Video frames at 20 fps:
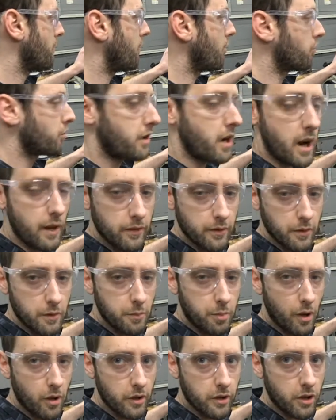that we're having with
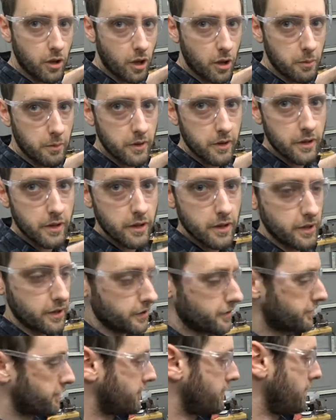polycarbonate
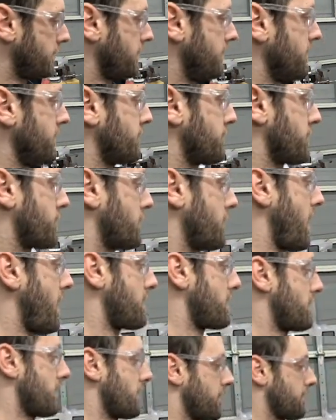is it is
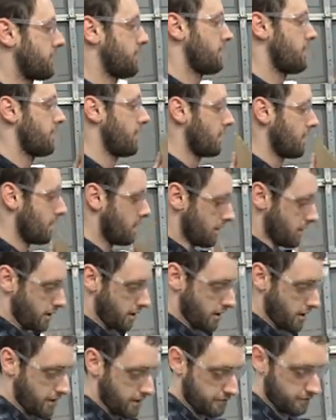scratching.
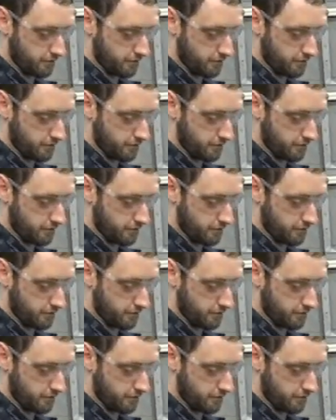That's